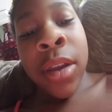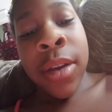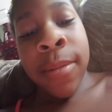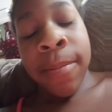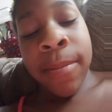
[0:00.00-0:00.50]

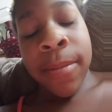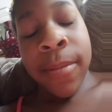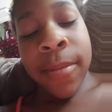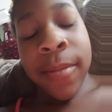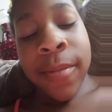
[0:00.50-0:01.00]

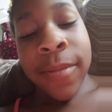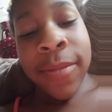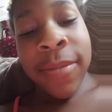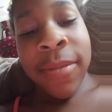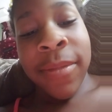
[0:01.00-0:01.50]

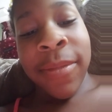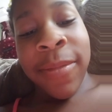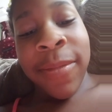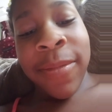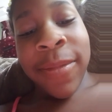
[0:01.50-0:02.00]
No one is speaking in this clip.